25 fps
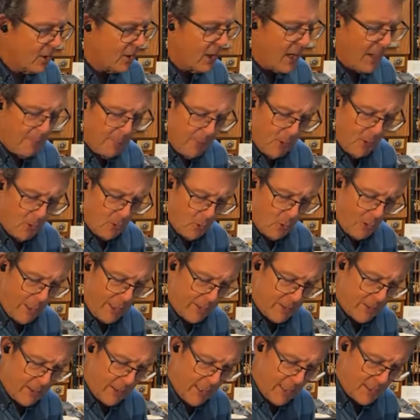couple
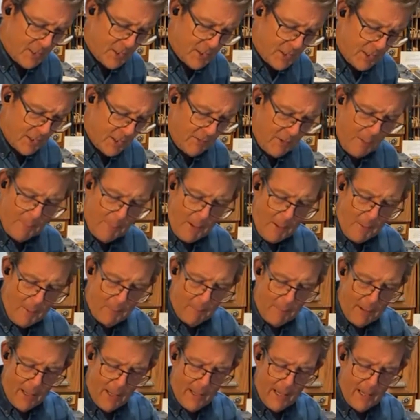quick things
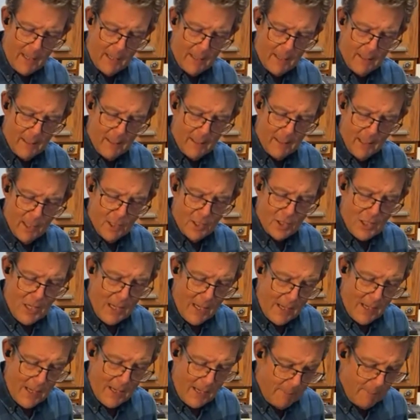about buying
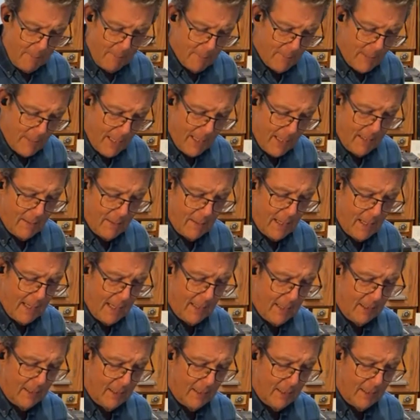type and